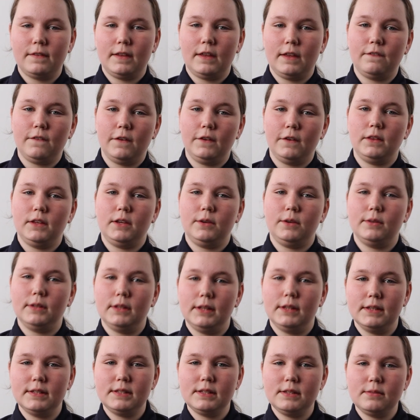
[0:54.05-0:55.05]
If Only You Would
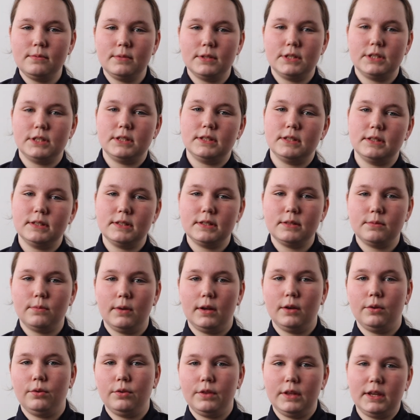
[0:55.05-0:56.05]
Listen, which is
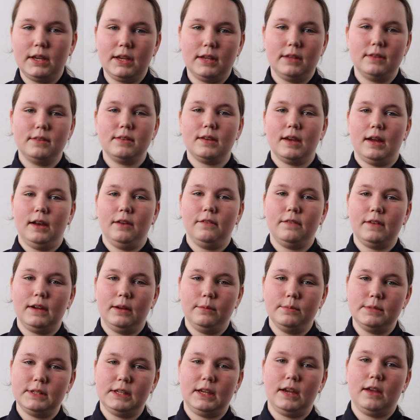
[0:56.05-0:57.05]
when all the kids kind of
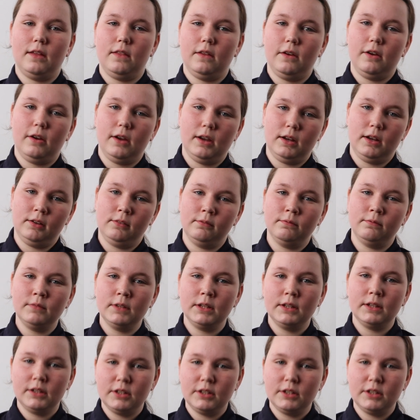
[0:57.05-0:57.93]
come together and